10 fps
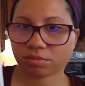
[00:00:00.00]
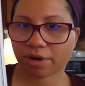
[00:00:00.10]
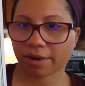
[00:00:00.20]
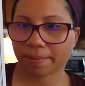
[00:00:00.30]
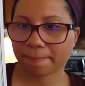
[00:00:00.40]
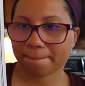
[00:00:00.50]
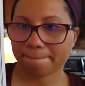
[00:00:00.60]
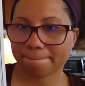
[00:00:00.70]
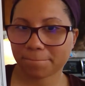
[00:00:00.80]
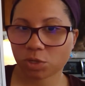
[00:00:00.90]
Right?
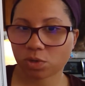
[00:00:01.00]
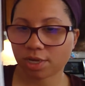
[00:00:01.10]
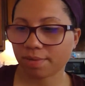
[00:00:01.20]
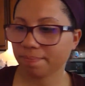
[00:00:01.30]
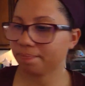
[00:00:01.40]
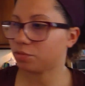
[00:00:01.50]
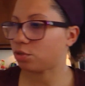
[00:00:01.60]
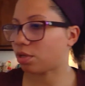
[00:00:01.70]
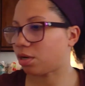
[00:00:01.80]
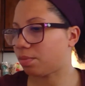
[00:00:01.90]
Okay,
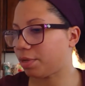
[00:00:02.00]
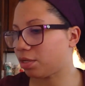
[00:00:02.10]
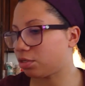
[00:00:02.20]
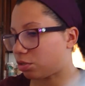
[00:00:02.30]
so that'll be on